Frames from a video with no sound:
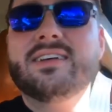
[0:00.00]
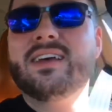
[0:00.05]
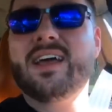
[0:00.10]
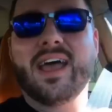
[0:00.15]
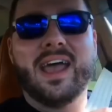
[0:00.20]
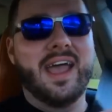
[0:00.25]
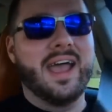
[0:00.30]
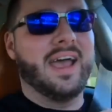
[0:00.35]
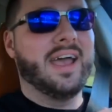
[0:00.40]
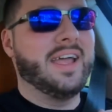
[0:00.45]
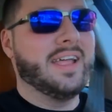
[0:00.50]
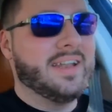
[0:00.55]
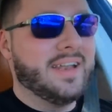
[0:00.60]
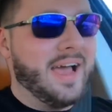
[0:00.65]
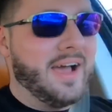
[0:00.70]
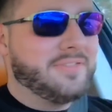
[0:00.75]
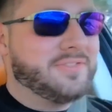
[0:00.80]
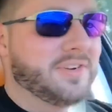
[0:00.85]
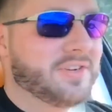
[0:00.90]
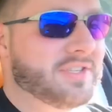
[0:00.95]
and
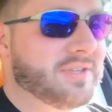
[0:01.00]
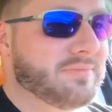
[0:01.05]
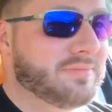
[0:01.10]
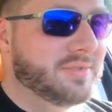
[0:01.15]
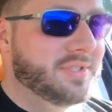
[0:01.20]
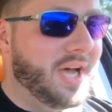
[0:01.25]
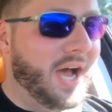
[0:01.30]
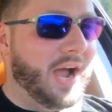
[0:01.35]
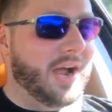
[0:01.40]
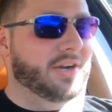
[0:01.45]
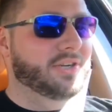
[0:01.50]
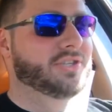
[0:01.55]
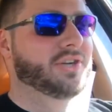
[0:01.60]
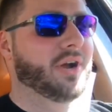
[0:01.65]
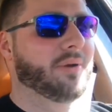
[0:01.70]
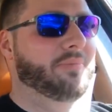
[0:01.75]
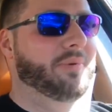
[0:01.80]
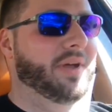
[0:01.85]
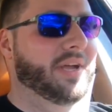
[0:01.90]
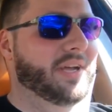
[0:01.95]
after some tire
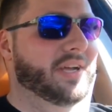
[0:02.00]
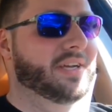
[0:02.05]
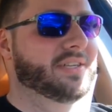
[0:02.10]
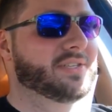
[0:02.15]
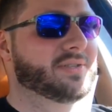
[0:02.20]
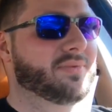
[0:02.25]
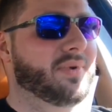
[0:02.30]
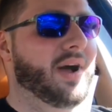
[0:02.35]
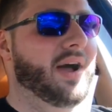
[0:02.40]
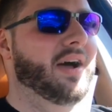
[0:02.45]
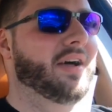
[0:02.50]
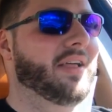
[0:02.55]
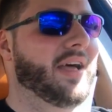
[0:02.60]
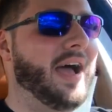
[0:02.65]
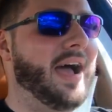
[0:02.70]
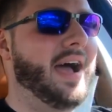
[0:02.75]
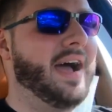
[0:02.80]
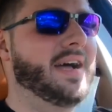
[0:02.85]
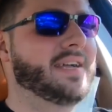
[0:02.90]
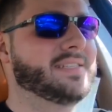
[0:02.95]
chirping as well
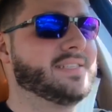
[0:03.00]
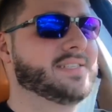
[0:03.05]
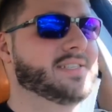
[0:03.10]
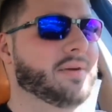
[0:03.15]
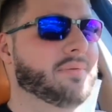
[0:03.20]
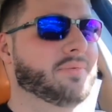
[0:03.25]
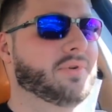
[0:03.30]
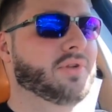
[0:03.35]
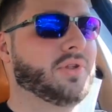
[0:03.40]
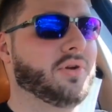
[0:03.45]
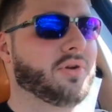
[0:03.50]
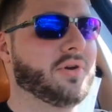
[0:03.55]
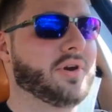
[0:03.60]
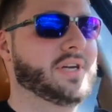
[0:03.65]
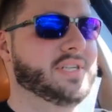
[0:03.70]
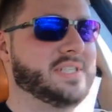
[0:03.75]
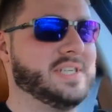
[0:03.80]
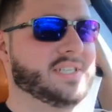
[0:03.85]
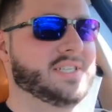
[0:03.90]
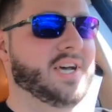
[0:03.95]
as some
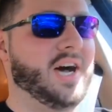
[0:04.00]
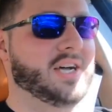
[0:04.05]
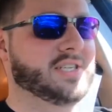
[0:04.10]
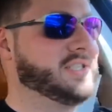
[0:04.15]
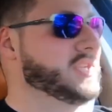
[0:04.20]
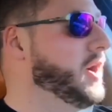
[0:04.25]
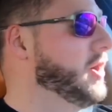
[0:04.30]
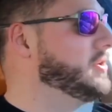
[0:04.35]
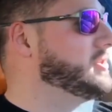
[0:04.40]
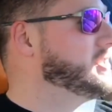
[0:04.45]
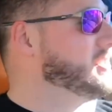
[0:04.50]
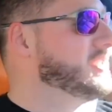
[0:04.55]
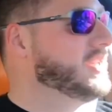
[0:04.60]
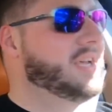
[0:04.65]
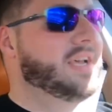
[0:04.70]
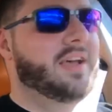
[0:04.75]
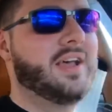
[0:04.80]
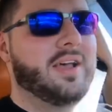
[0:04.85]
glorious exhaust notes,